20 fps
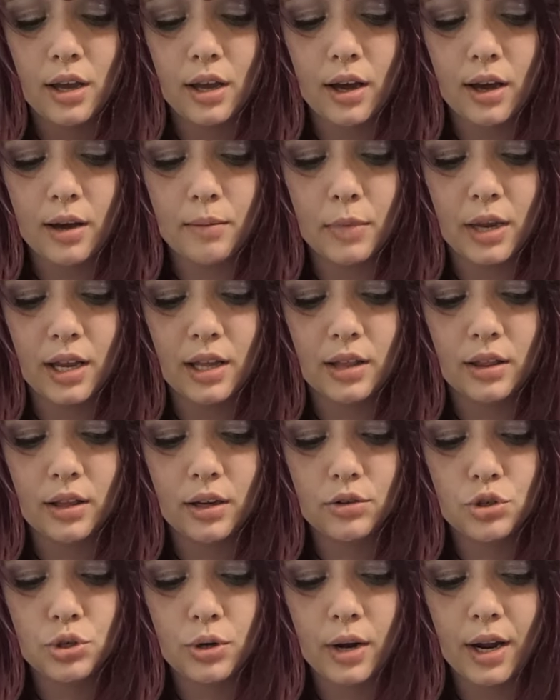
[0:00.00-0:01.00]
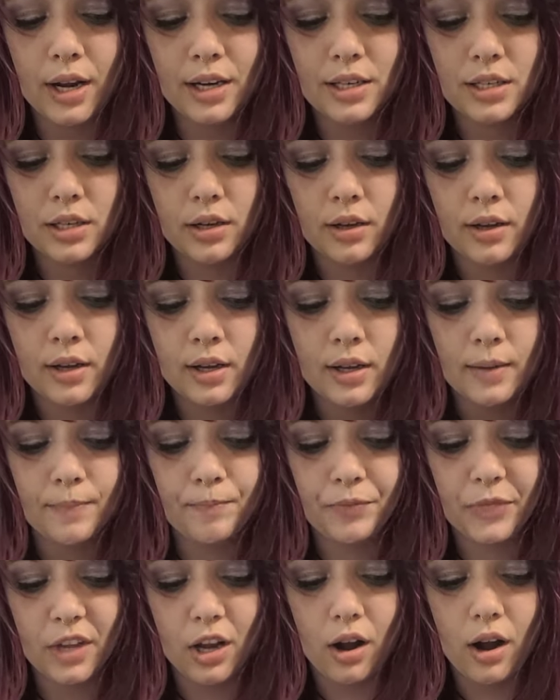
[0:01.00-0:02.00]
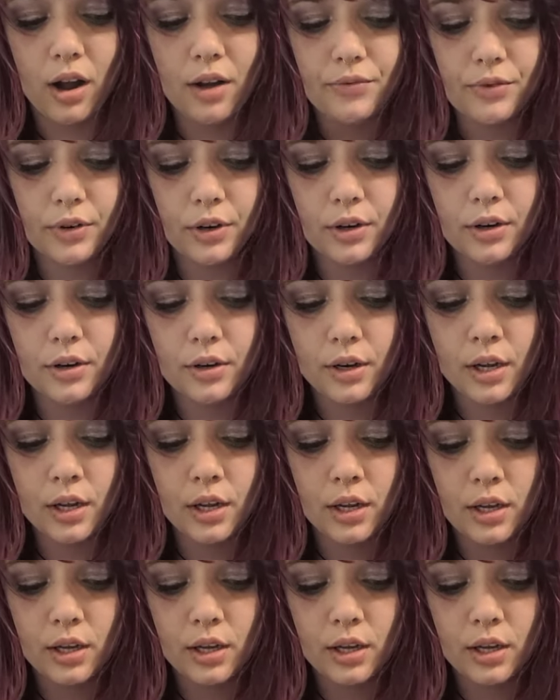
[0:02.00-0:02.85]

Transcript: Um, and they're trying to offer